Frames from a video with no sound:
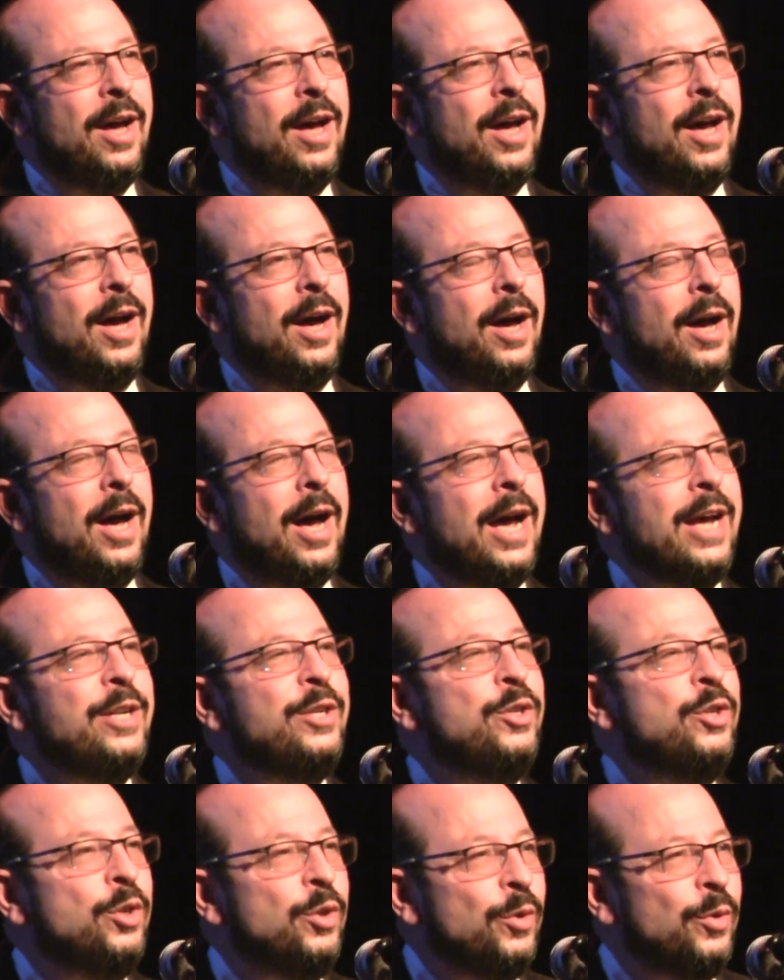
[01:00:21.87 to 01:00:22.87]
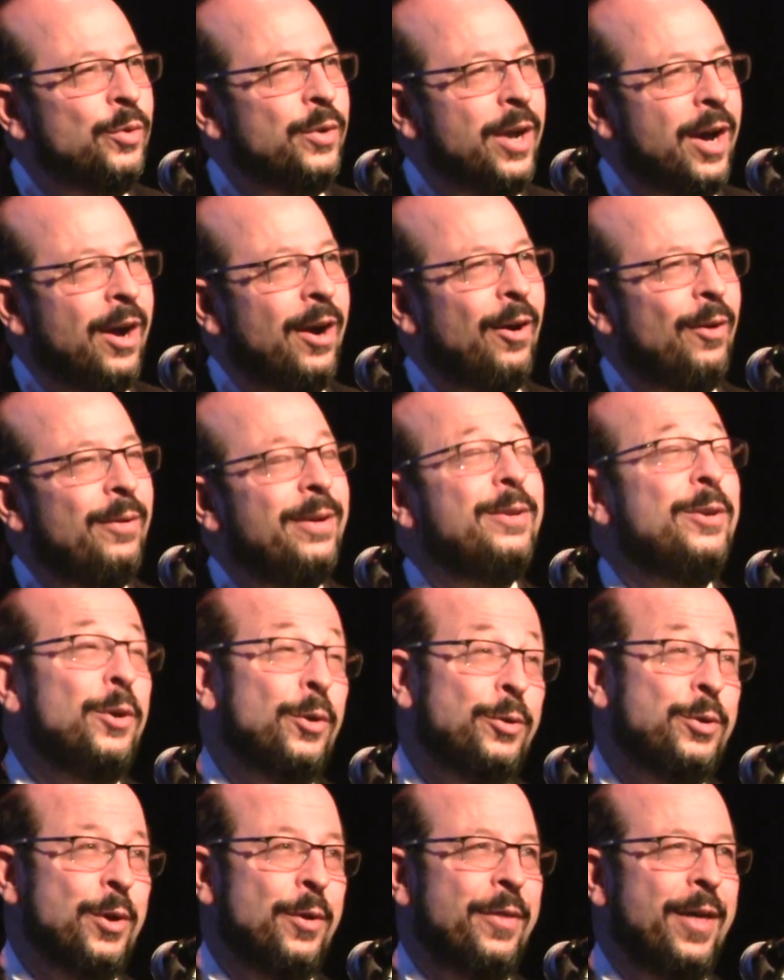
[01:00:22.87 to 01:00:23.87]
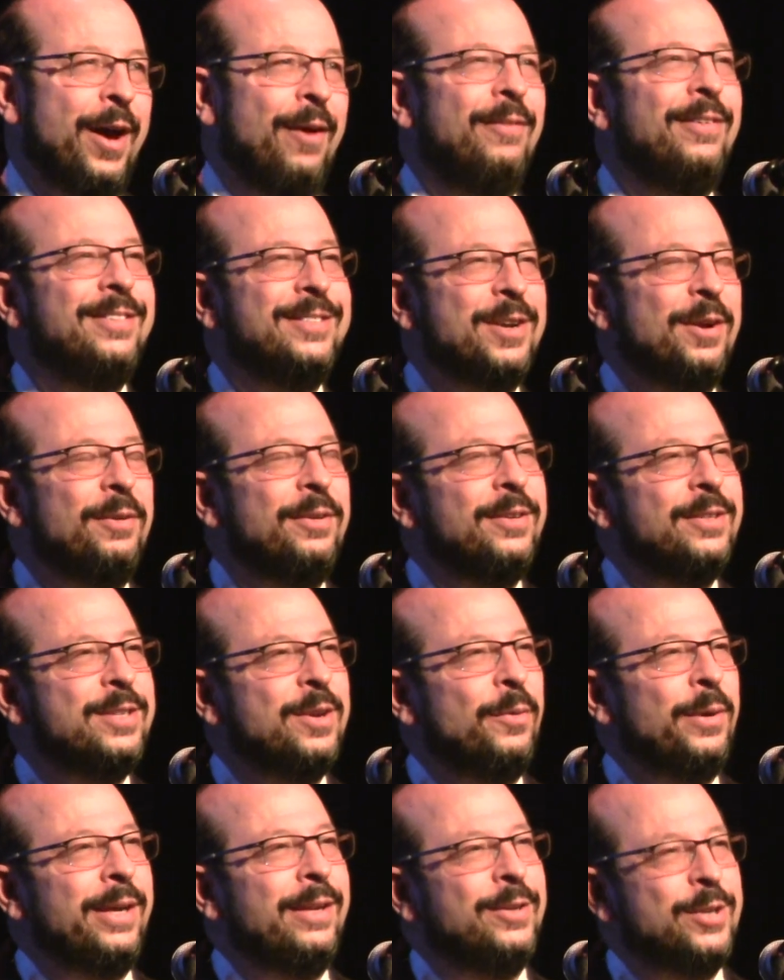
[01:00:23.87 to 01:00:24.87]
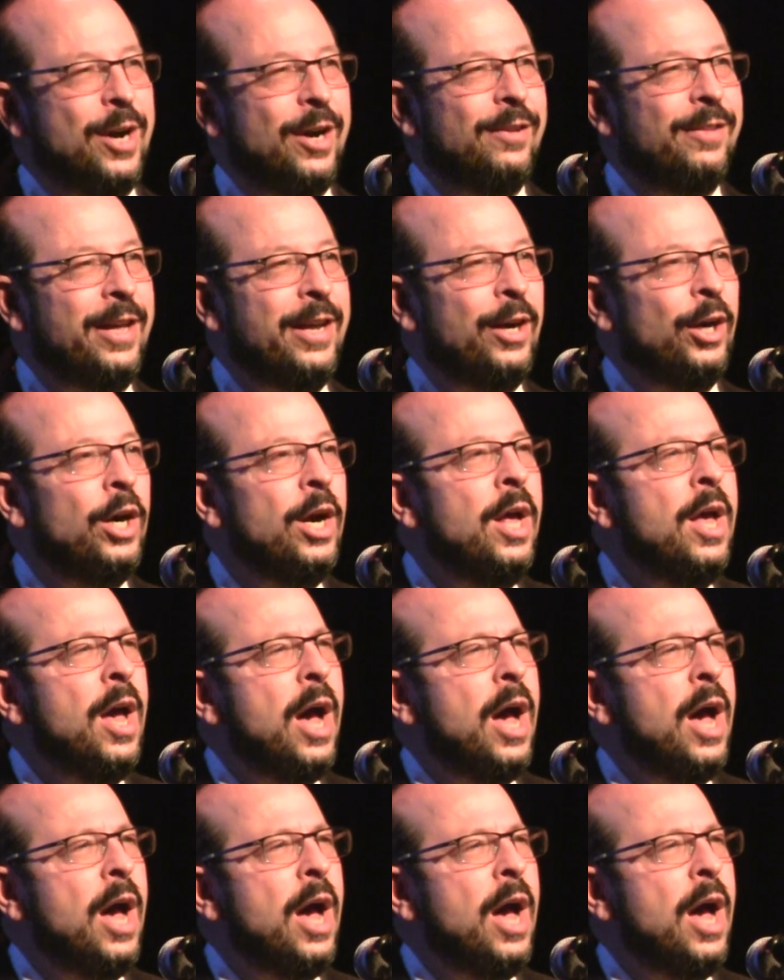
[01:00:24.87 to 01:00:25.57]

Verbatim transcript: Uh, I do know, you do though, so, so we can talk later.